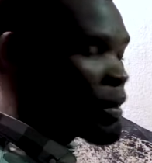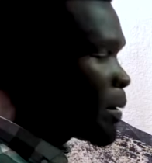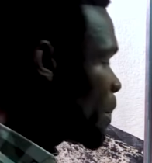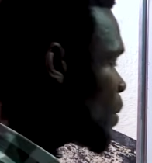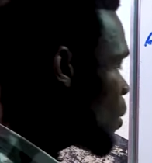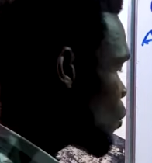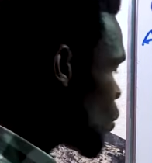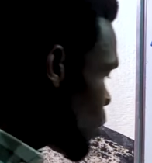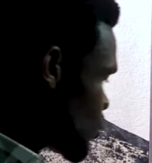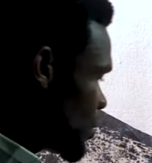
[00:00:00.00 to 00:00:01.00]
The power will
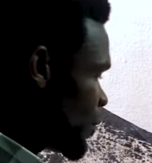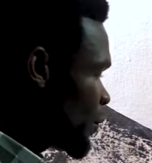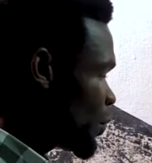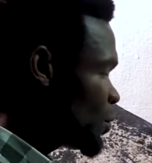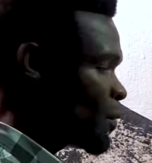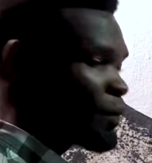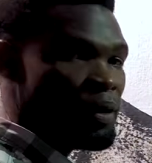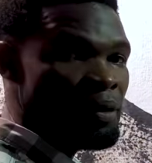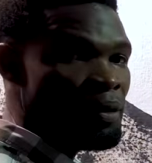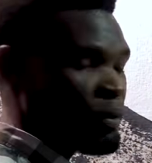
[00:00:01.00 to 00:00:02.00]
come to the front of
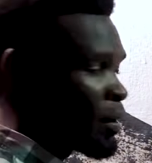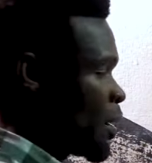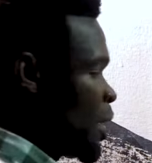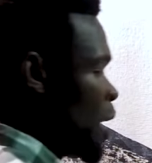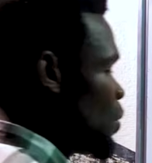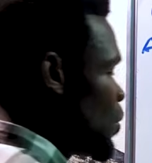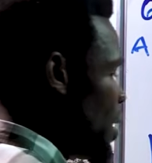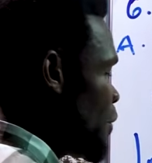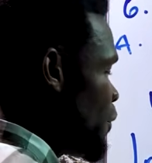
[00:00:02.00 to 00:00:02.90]
the log, and you have